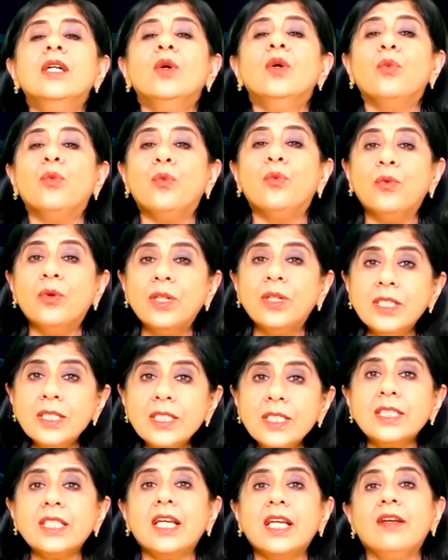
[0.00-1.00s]
worst
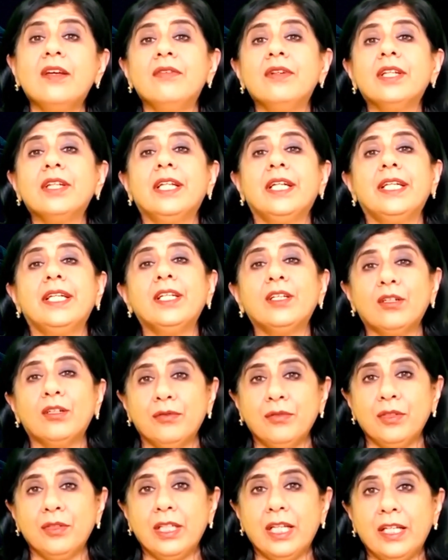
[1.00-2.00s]
ever headache of your
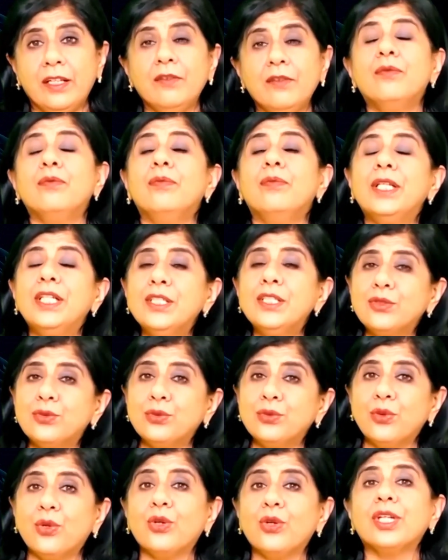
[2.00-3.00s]
life, please do
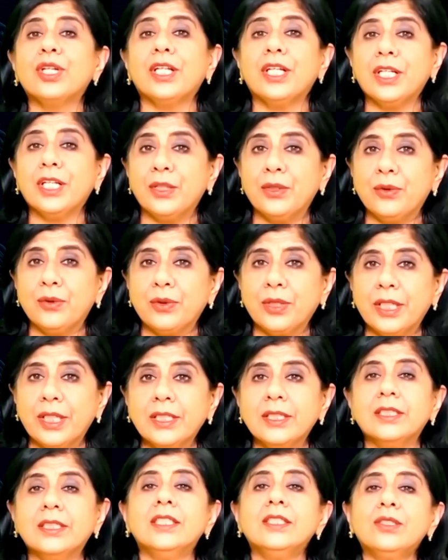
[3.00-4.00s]
not ignore it.
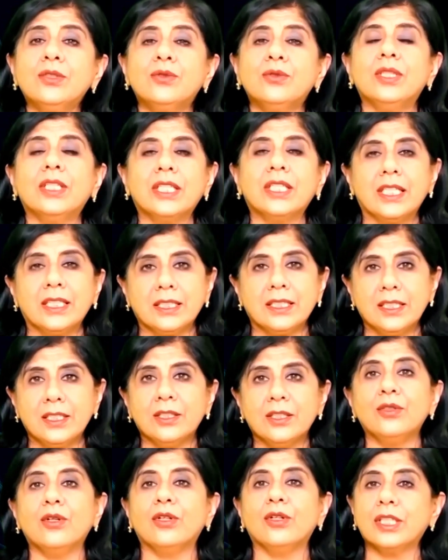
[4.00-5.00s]
Just go and consult a
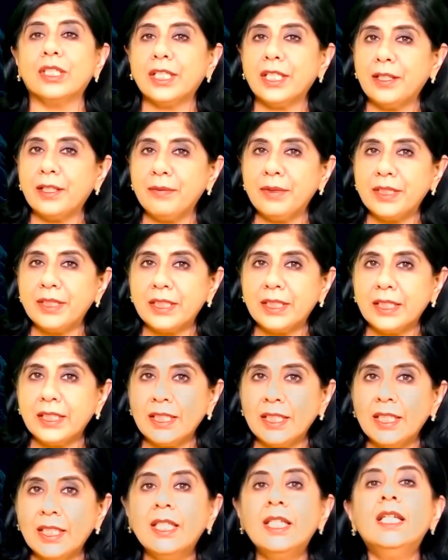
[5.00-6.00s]
doctor immediately.
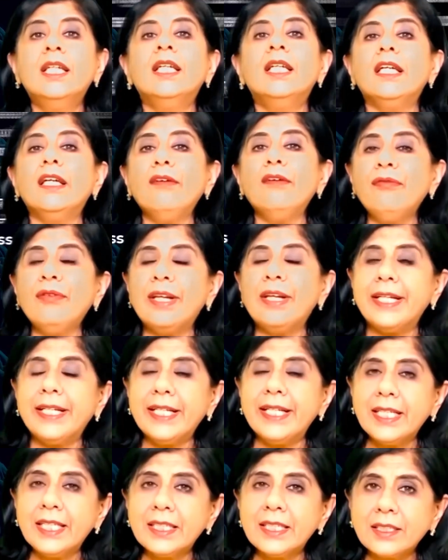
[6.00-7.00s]
If headache
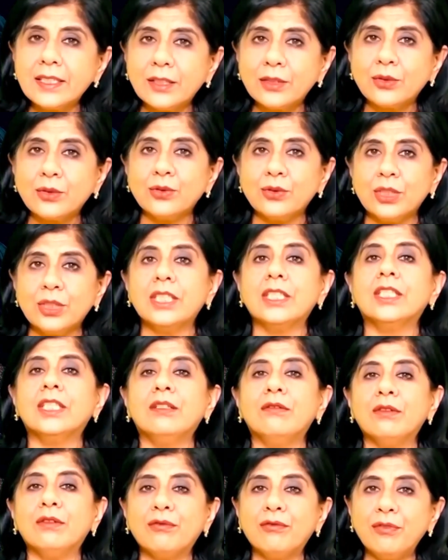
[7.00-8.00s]
is associated with
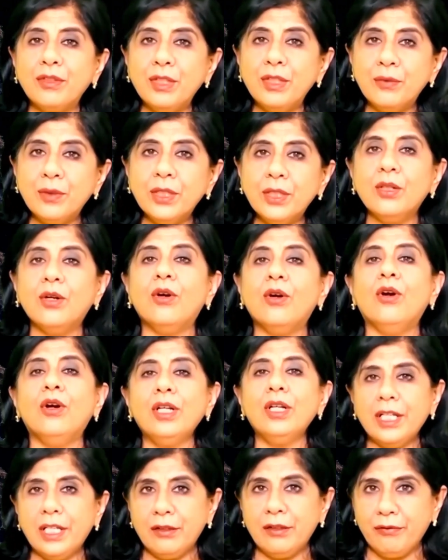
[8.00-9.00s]
fever or
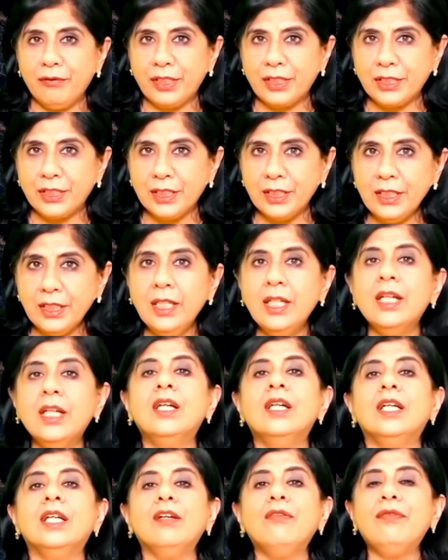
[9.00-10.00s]
infection,
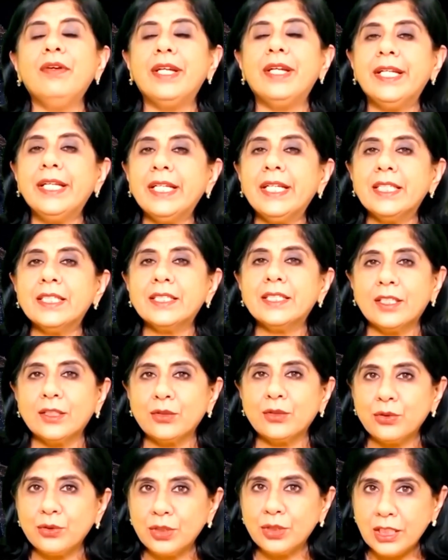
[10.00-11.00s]
if headache is
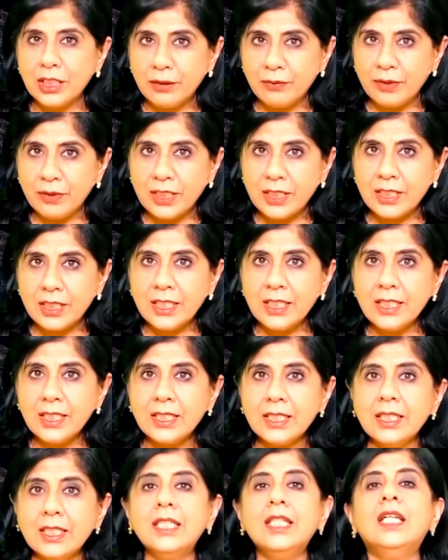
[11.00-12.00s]
associated with seizure,
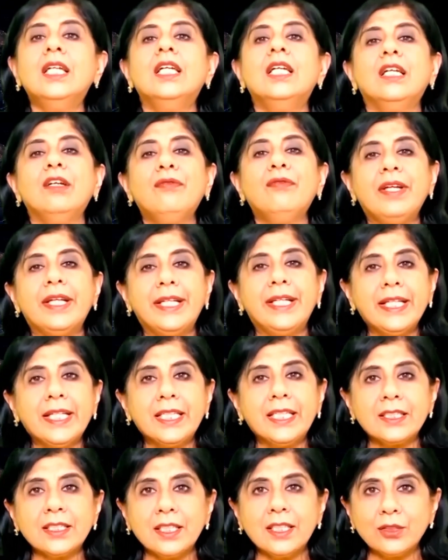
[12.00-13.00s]
if headache is
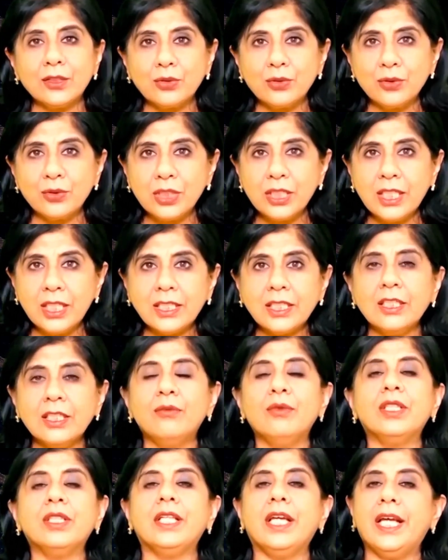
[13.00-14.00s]
associated with
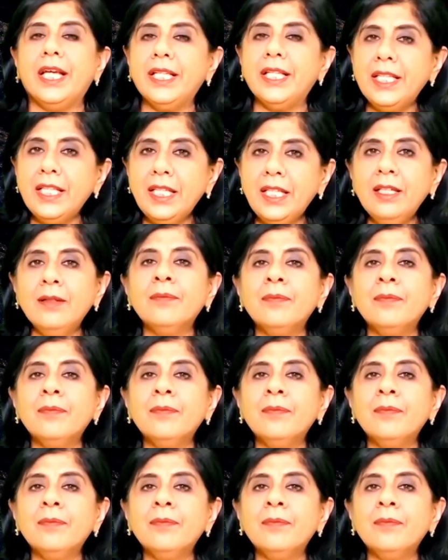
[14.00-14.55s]
any